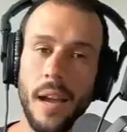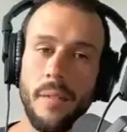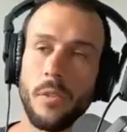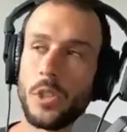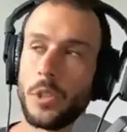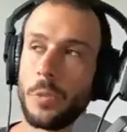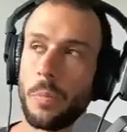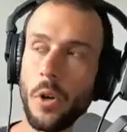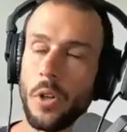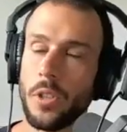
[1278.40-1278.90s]

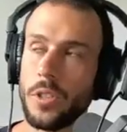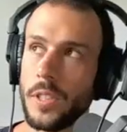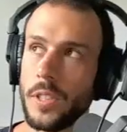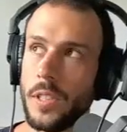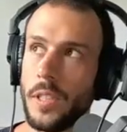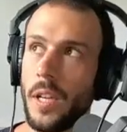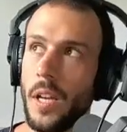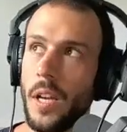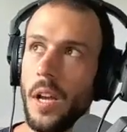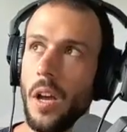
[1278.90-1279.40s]
average
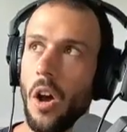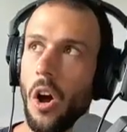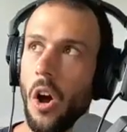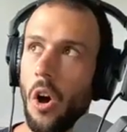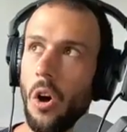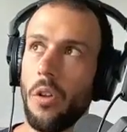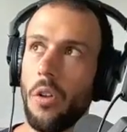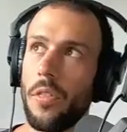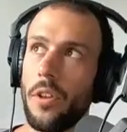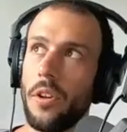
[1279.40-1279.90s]
person,
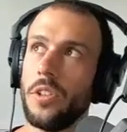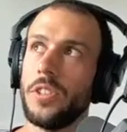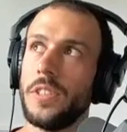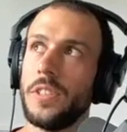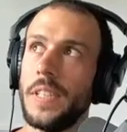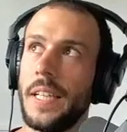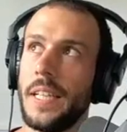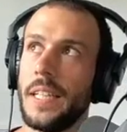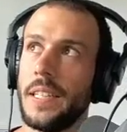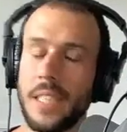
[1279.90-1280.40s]
all they're
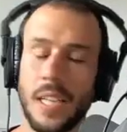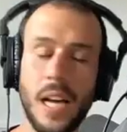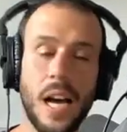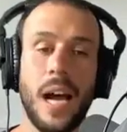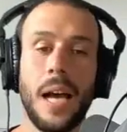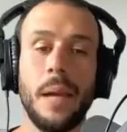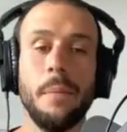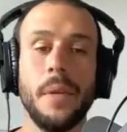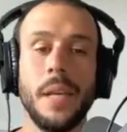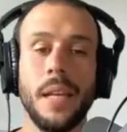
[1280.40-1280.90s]
seeing is
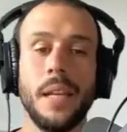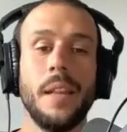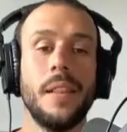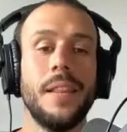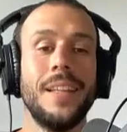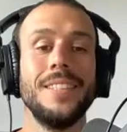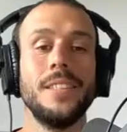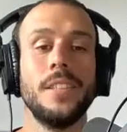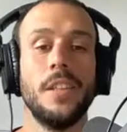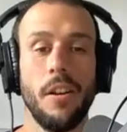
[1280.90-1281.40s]

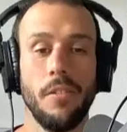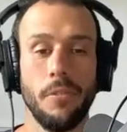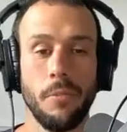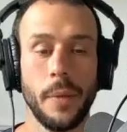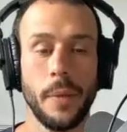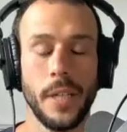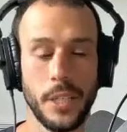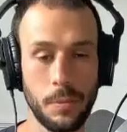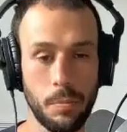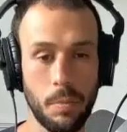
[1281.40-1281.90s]
this
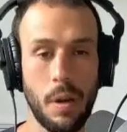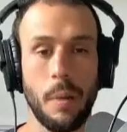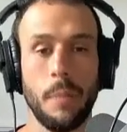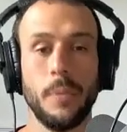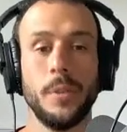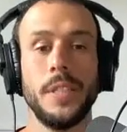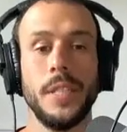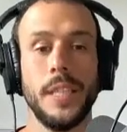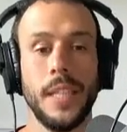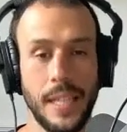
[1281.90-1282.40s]
government is
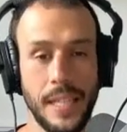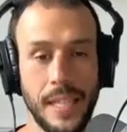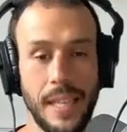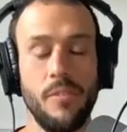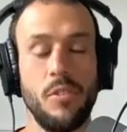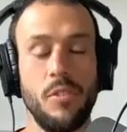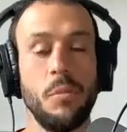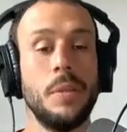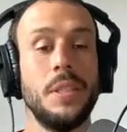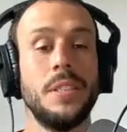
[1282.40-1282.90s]
promising and
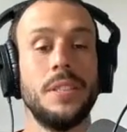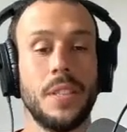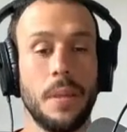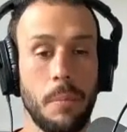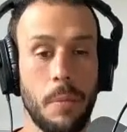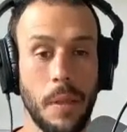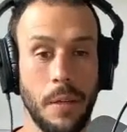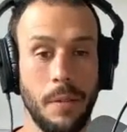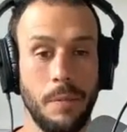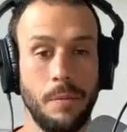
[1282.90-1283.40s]
giving me
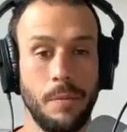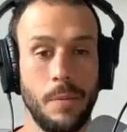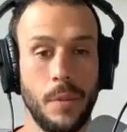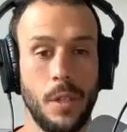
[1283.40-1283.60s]
something,